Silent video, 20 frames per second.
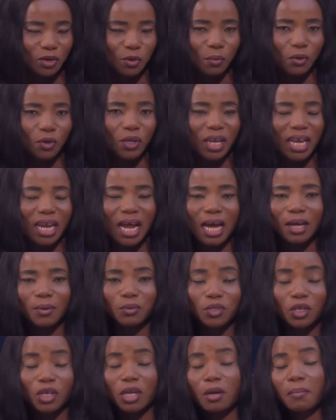We're
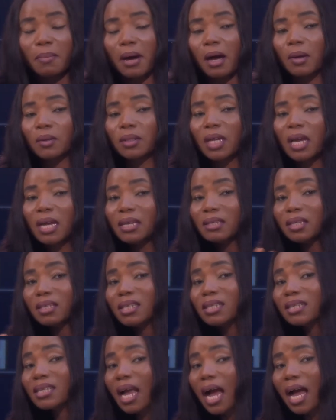talking about
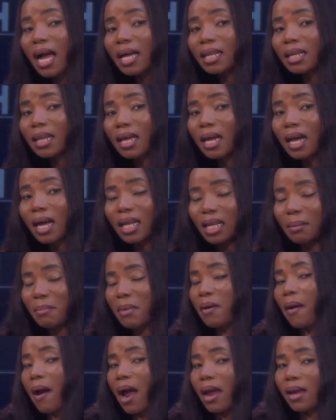CT scan and
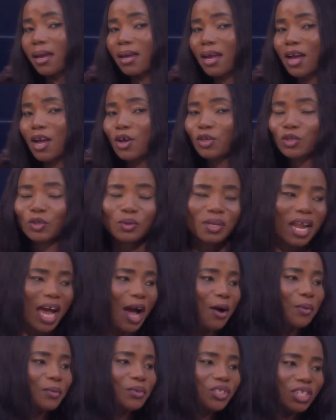MRI. So
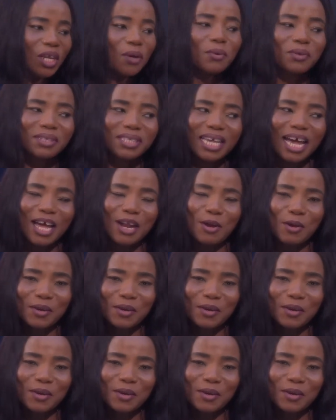now she will tell